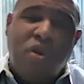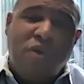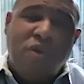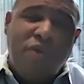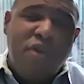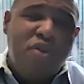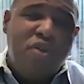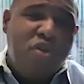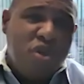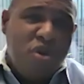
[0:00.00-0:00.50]
So
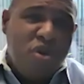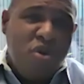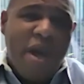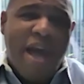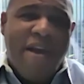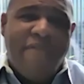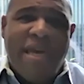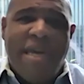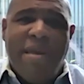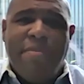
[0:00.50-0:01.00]
if you do
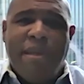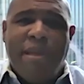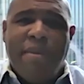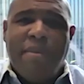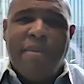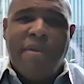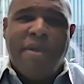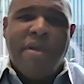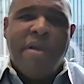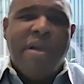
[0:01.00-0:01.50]
have eight
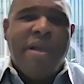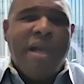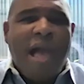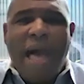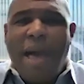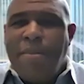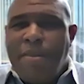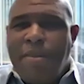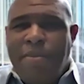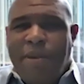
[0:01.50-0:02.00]
people in there,
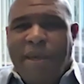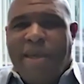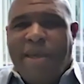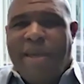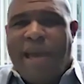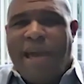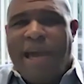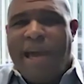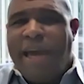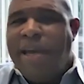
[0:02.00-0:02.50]
I'm a big
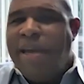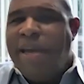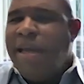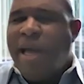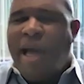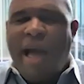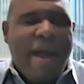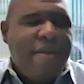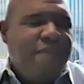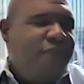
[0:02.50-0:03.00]
guy.
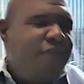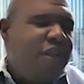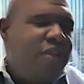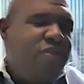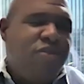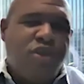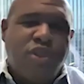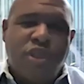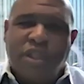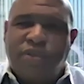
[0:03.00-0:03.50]
I
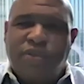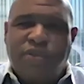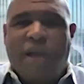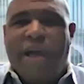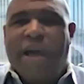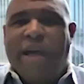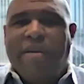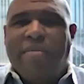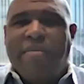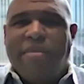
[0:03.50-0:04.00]
fit just
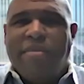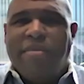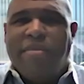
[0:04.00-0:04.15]
fine.